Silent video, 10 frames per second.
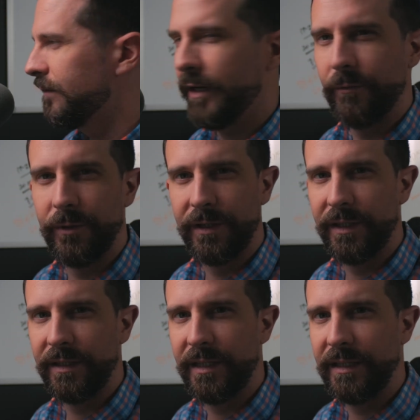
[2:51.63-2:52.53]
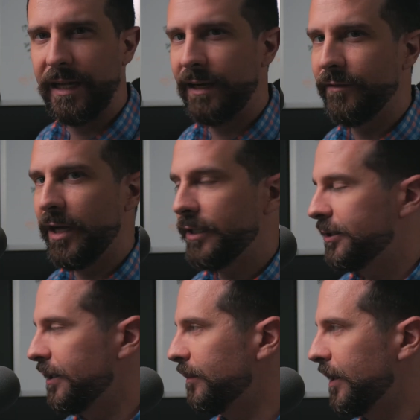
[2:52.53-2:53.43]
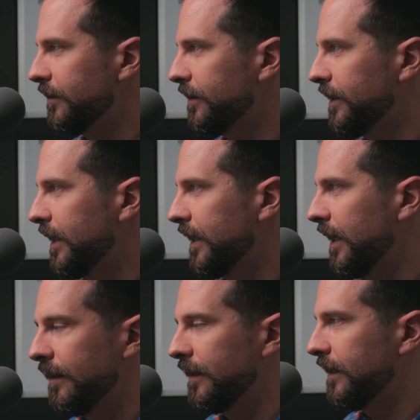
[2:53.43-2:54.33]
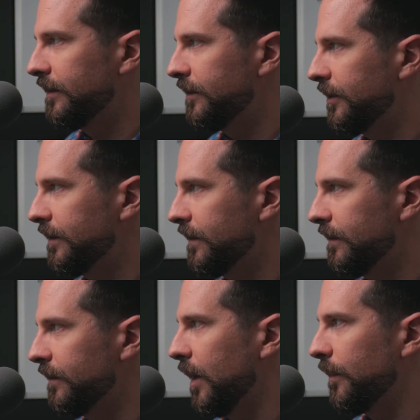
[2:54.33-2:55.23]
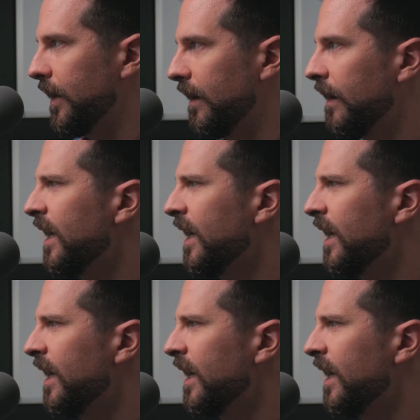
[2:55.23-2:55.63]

if I really need that. I've not shared my screen yet. I think that's just up there.